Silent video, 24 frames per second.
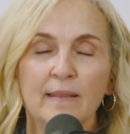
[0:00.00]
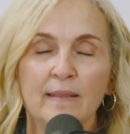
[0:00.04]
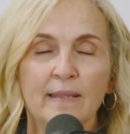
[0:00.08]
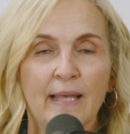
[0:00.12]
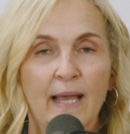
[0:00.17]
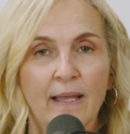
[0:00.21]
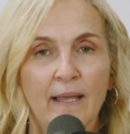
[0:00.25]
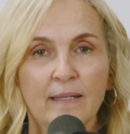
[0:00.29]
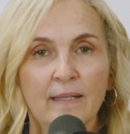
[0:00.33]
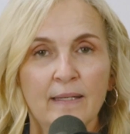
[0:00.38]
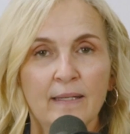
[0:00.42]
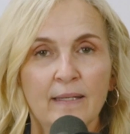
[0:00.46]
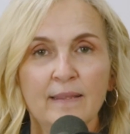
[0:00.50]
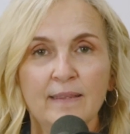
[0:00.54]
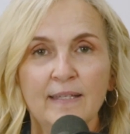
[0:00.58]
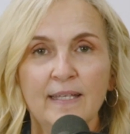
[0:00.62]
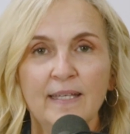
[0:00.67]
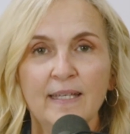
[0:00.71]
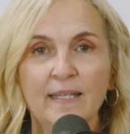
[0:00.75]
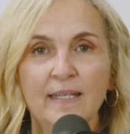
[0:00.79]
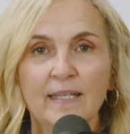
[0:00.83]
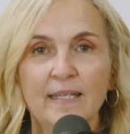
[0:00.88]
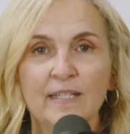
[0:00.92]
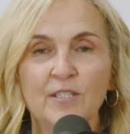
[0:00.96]
that kind of
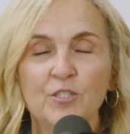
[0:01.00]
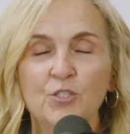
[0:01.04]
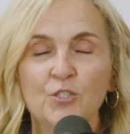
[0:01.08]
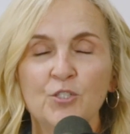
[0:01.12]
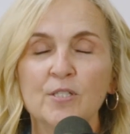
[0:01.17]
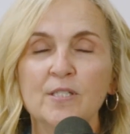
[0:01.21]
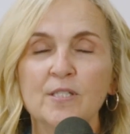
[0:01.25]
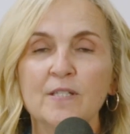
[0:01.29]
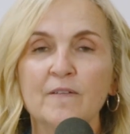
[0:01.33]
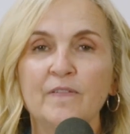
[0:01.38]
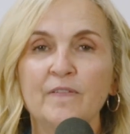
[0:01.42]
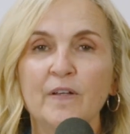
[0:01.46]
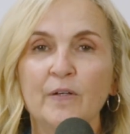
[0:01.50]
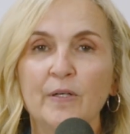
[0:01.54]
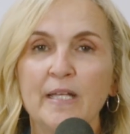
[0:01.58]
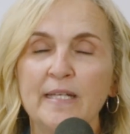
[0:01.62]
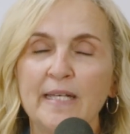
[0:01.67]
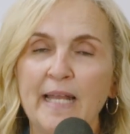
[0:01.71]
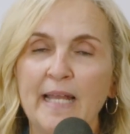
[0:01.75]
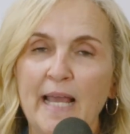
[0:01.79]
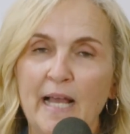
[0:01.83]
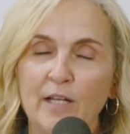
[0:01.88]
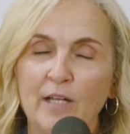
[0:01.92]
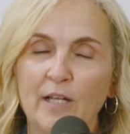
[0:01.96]
thing, it's just a very
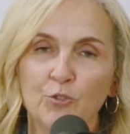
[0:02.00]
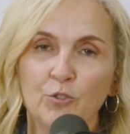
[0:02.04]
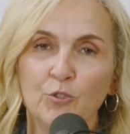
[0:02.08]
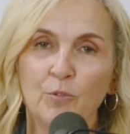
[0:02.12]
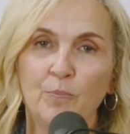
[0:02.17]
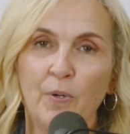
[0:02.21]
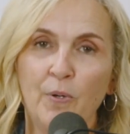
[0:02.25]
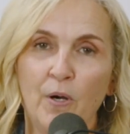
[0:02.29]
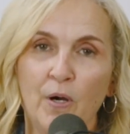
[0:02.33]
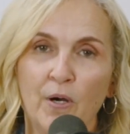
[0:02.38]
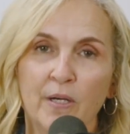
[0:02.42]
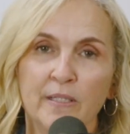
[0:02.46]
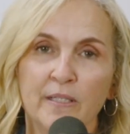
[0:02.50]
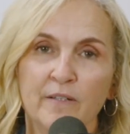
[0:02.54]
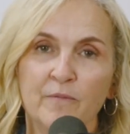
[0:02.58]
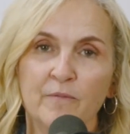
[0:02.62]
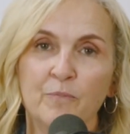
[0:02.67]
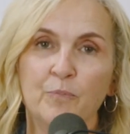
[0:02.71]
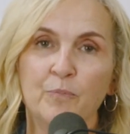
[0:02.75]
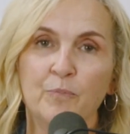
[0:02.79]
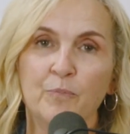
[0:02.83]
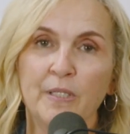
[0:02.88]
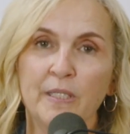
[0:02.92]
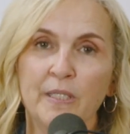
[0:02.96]
natural part
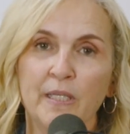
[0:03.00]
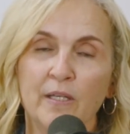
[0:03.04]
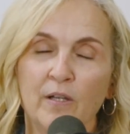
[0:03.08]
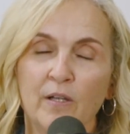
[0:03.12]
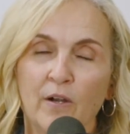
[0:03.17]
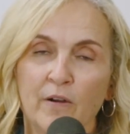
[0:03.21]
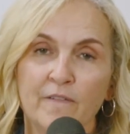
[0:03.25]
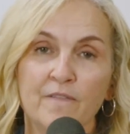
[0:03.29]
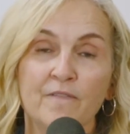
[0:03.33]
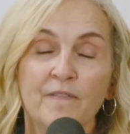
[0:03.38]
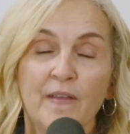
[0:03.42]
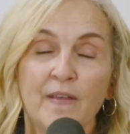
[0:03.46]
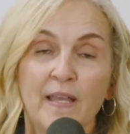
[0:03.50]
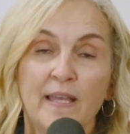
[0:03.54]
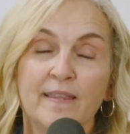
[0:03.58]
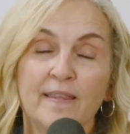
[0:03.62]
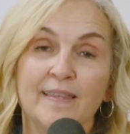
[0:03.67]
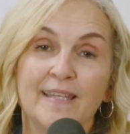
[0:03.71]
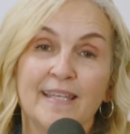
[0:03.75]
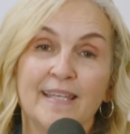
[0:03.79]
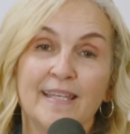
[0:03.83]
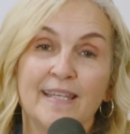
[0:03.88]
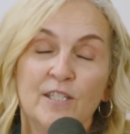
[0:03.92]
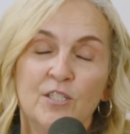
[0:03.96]
of bringing our
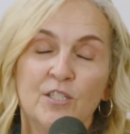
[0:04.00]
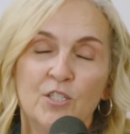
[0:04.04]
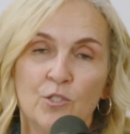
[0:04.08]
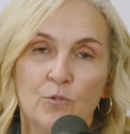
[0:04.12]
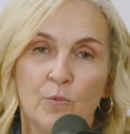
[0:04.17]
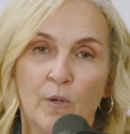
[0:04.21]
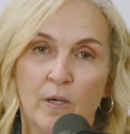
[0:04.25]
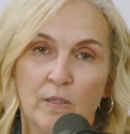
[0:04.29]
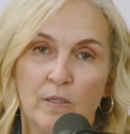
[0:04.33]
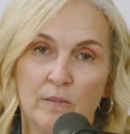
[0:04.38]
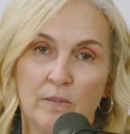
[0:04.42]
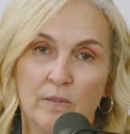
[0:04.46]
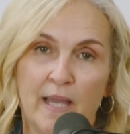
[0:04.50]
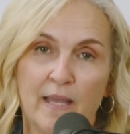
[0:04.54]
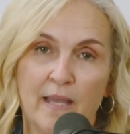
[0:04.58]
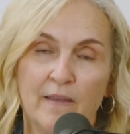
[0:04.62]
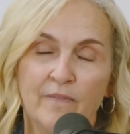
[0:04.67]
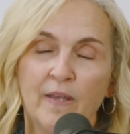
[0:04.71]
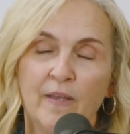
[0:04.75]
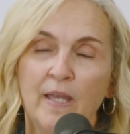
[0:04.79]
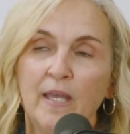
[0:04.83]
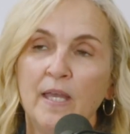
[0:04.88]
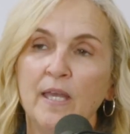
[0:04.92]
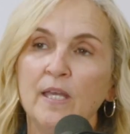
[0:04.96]
faith into our
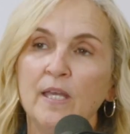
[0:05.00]
life.